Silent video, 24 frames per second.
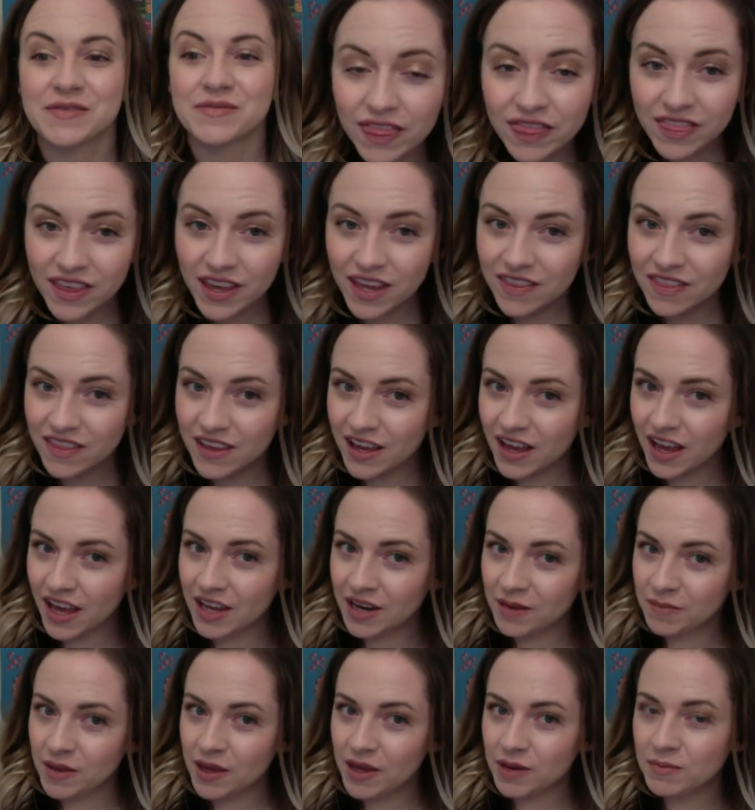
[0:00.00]
One thing that kind
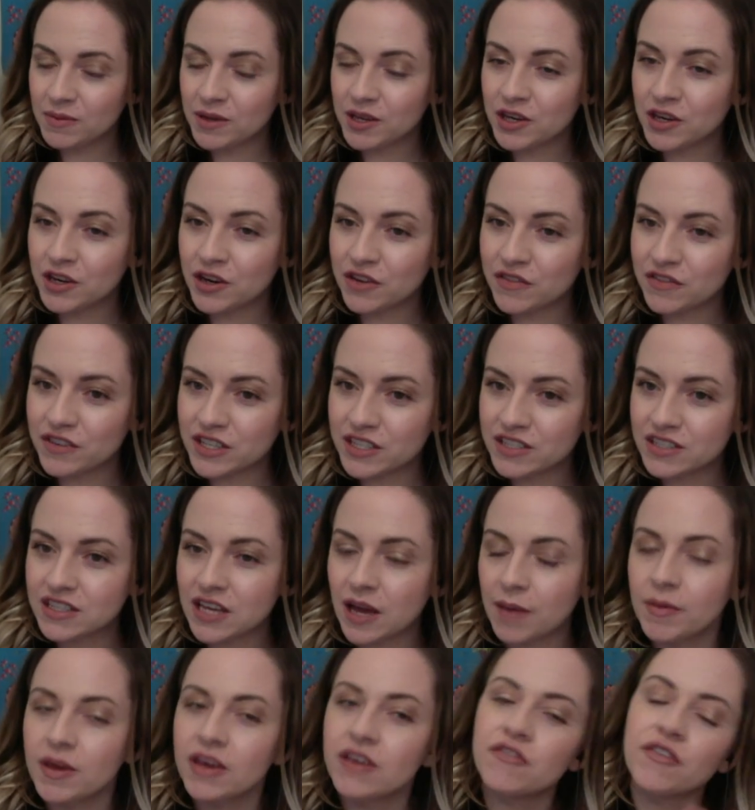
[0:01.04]
of made me nervous
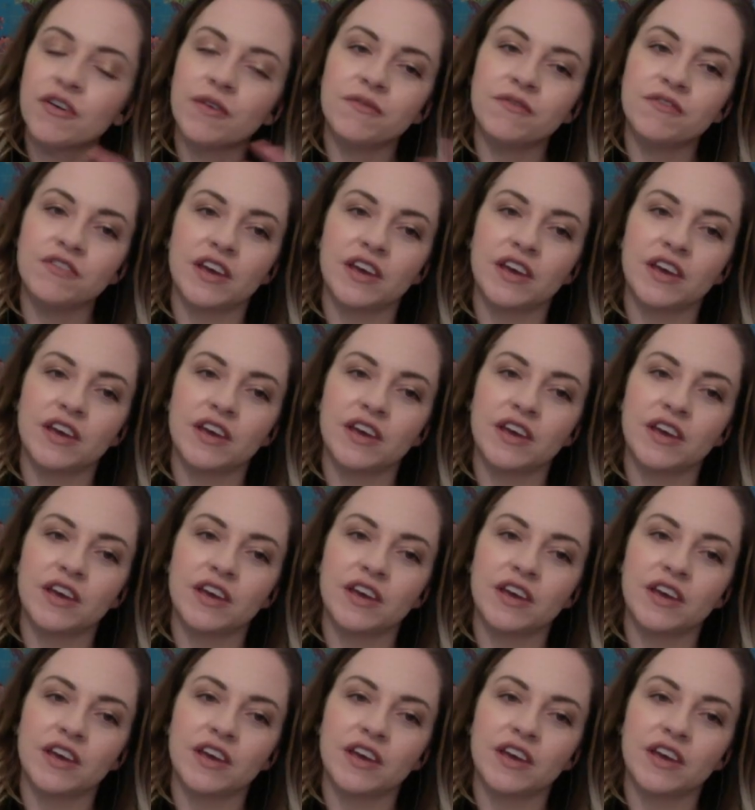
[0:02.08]
coming from